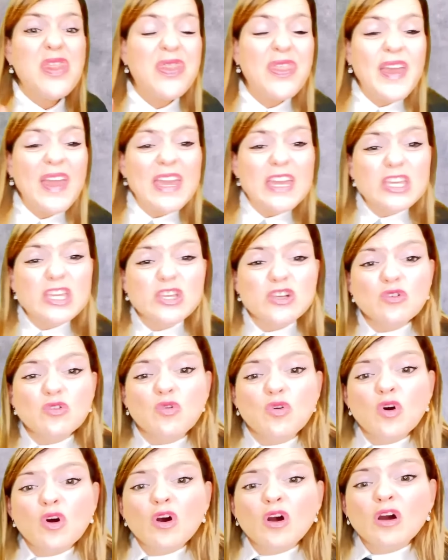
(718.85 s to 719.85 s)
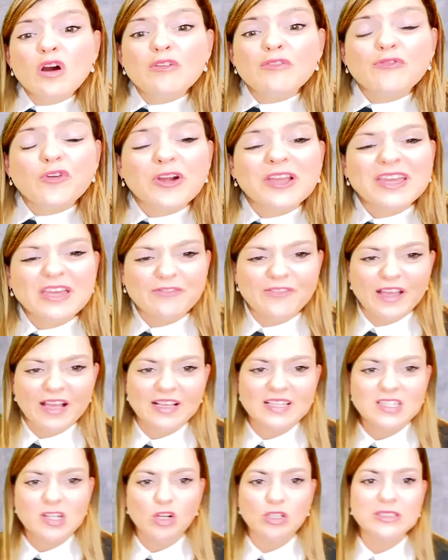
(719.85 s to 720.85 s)
Thank you for giving
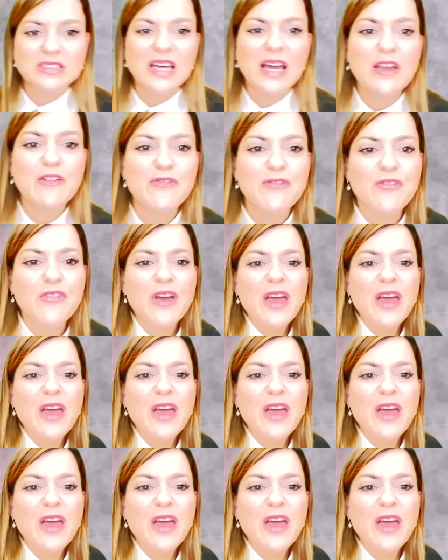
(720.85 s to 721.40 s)
us our life,